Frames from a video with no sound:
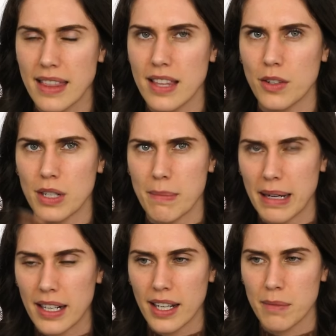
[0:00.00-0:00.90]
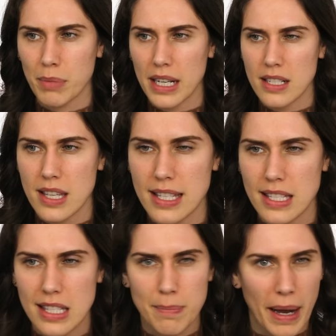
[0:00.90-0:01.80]
I think they're an American brand that's
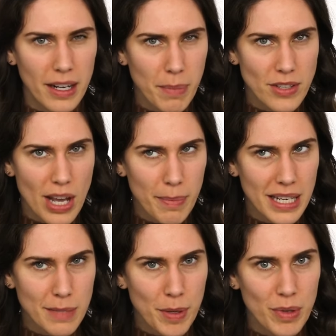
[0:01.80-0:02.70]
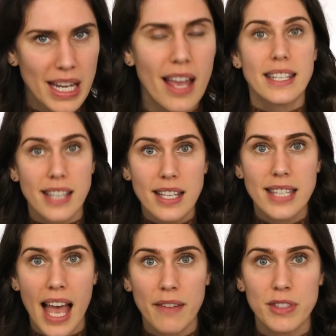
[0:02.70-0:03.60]
inspired by Japanese beauty. It does
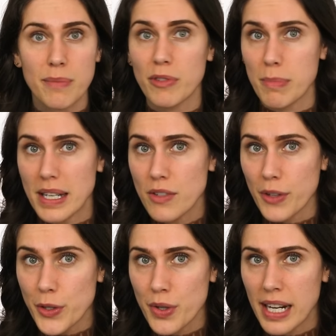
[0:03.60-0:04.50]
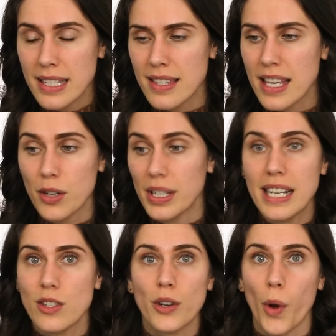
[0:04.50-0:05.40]
have some ferment filtrates. The
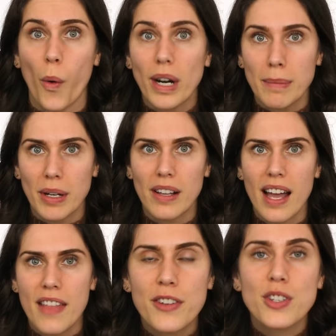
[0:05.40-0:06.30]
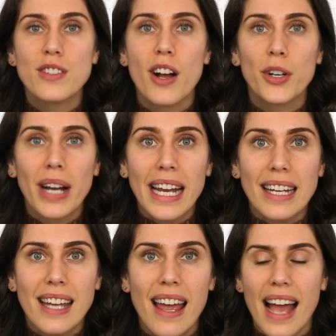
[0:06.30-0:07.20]
ingredients aren't horrible. They're just not
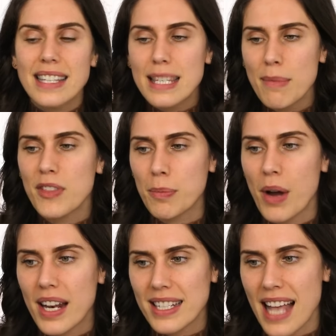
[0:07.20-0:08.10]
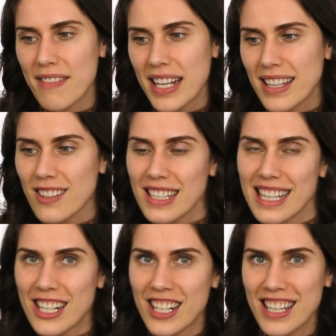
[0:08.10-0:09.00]
great. And some of their products have like a little
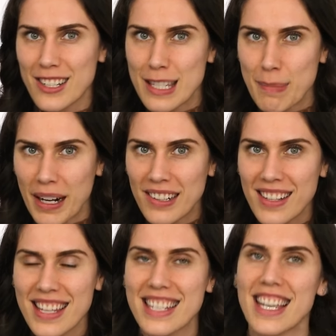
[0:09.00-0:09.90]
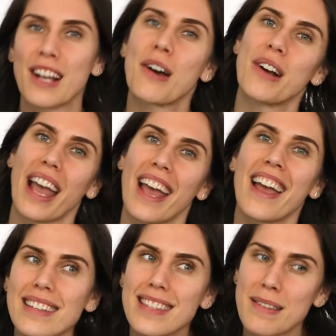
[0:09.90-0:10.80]
glitter, a little sparkle, and then it's like,
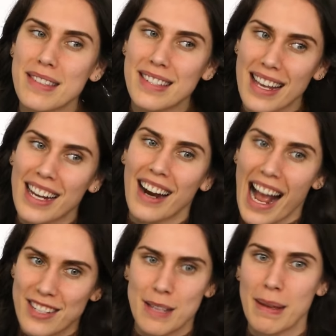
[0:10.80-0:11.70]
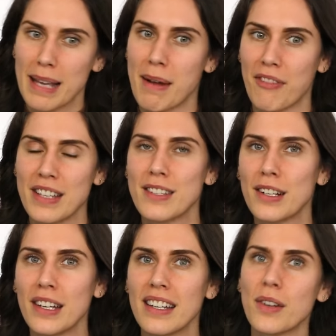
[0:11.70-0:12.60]
okay, is the skincare actually making my face
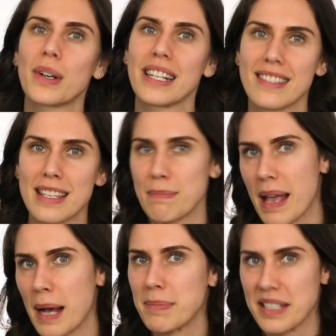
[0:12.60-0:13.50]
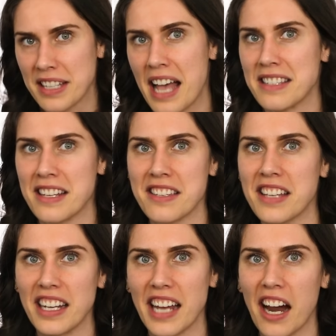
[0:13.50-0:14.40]
look good, or is this makeup disguised as
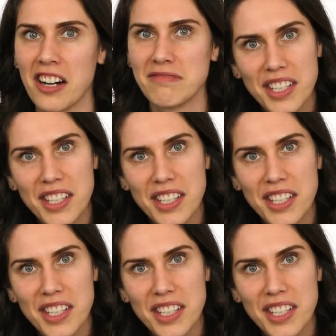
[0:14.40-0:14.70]
skincare?